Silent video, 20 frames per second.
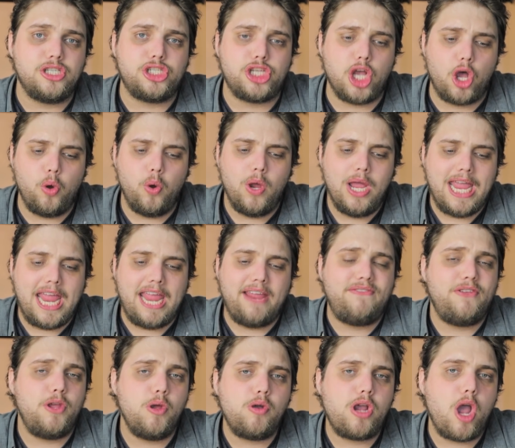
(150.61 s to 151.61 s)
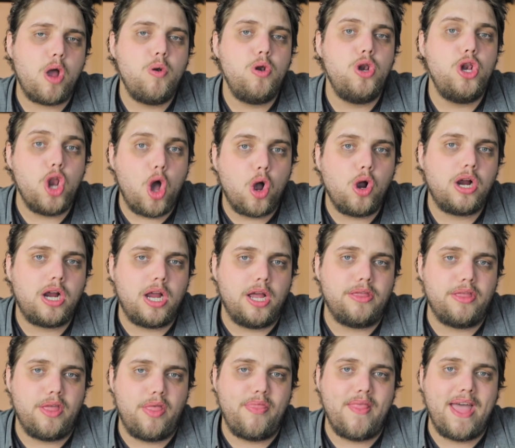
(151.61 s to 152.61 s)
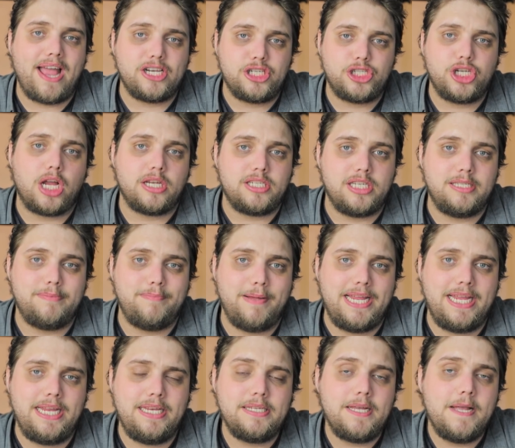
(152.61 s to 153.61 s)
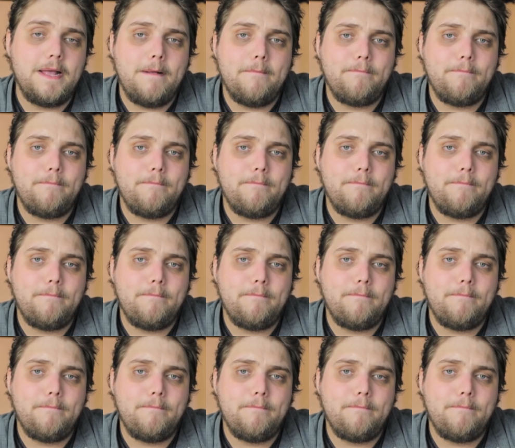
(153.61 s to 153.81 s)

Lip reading: So if you go longer than that shutter speed,